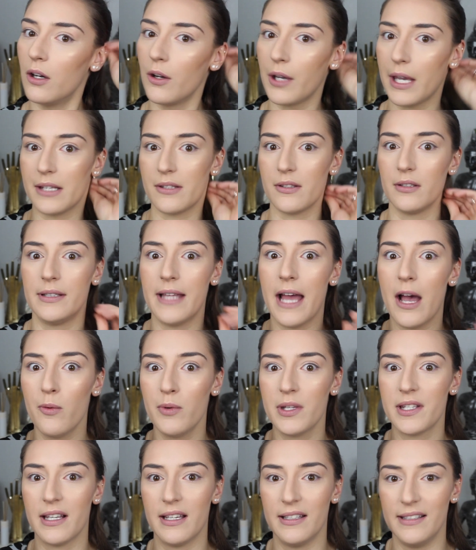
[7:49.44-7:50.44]
Okay, so
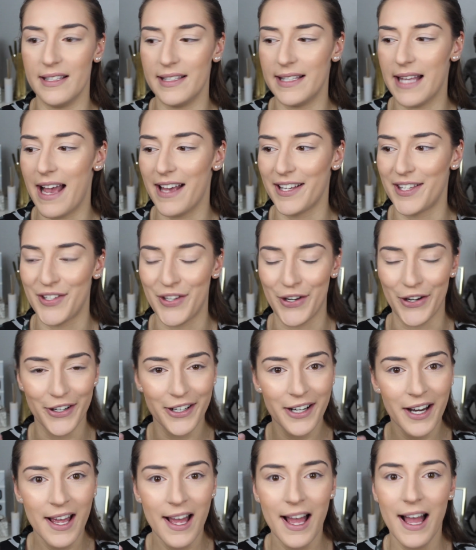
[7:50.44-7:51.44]
that was a
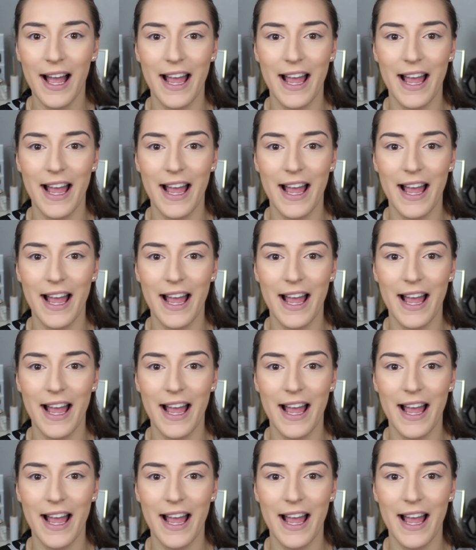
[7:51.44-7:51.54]
disaster.